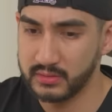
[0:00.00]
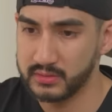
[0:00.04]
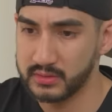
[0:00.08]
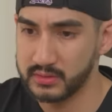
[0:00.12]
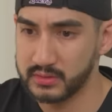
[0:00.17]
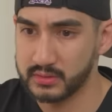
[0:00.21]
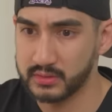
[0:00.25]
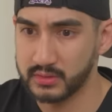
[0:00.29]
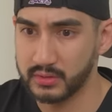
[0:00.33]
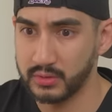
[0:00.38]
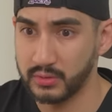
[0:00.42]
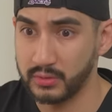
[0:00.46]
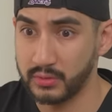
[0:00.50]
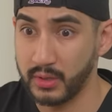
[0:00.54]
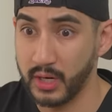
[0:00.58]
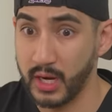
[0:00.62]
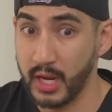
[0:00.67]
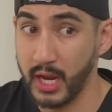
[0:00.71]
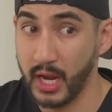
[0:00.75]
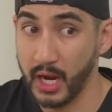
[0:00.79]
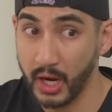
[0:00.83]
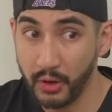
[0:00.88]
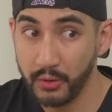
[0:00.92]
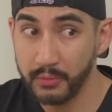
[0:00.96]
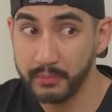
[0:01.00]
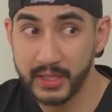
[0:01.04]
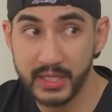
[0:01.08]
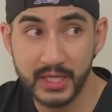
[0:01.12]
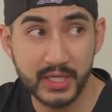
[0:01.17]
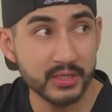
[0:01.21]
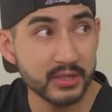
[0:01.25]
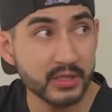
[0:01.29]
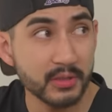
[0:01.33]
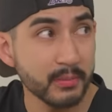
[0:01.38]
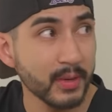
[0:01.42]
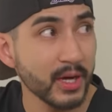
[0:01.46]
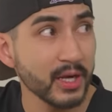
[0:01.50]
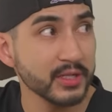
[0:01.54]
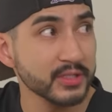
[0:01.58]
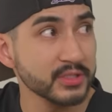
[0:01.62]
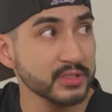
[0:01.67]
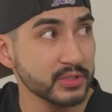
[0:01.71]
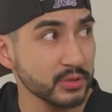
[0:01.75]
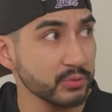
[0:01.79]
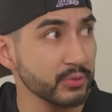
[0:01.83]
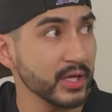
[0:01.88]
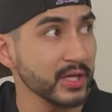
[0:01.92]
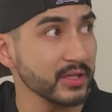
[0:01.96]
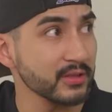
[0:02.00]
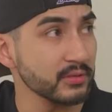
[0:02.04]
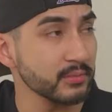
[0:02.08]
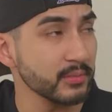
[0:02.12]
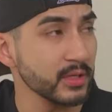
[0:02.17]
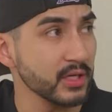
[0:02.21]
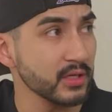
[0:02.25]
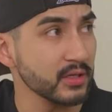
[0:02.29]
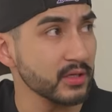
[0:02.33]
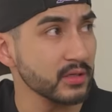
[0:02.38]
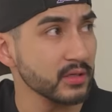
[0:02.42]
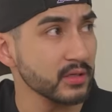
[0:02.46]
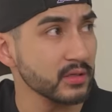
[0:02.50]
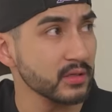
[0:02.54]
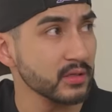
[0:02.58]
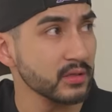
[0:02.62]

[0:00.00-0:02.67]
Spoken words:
So how many tamales do we have to make?